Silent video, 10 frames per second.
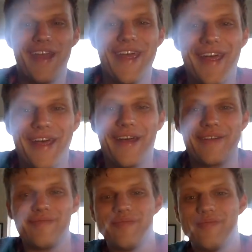
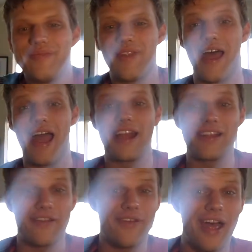
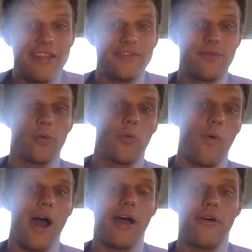I've had this for a
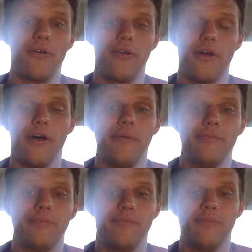while,
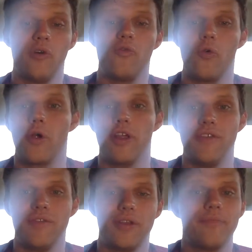before I
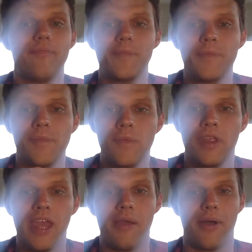even
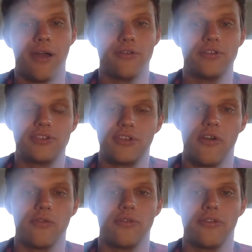came out or
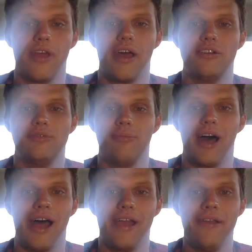discovered that I was
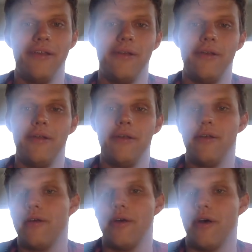bi.
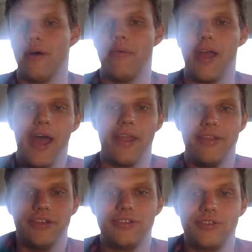I had
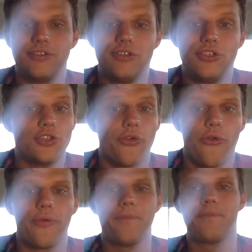this
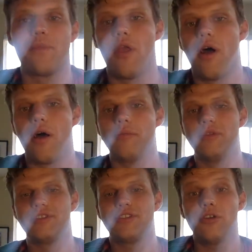shirt.
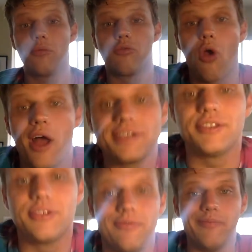It's still a
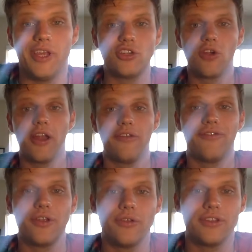process of me trying to
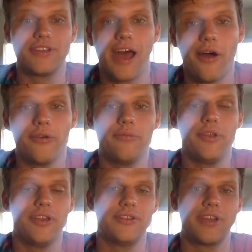figure this out
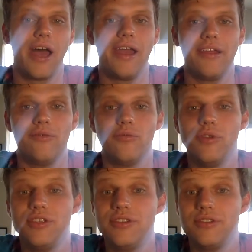because I
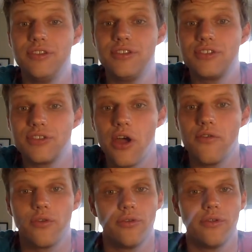recently
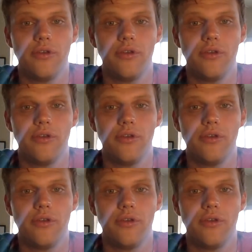discovered